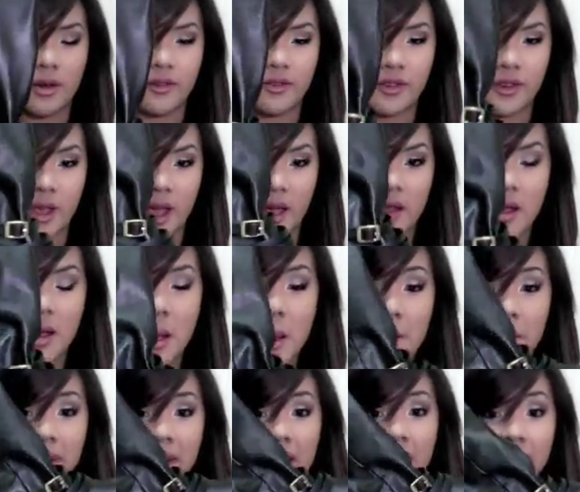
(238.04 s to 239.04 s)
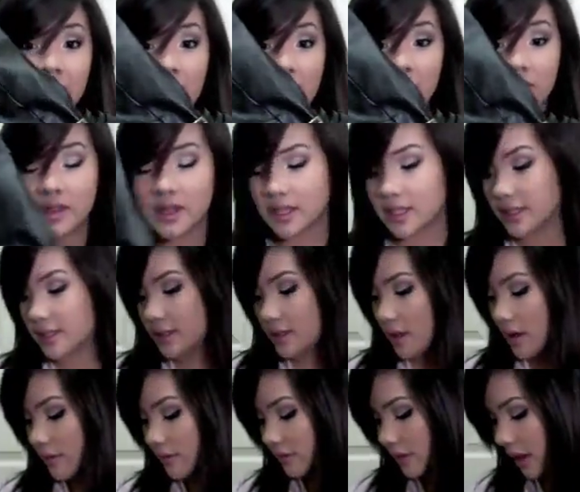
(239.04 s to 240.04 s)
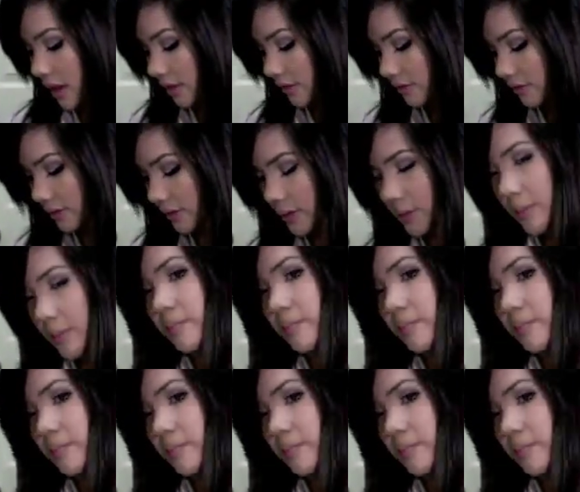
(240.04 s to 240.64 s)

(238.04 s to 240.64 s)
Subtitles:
I forget. But I love these. Love, love.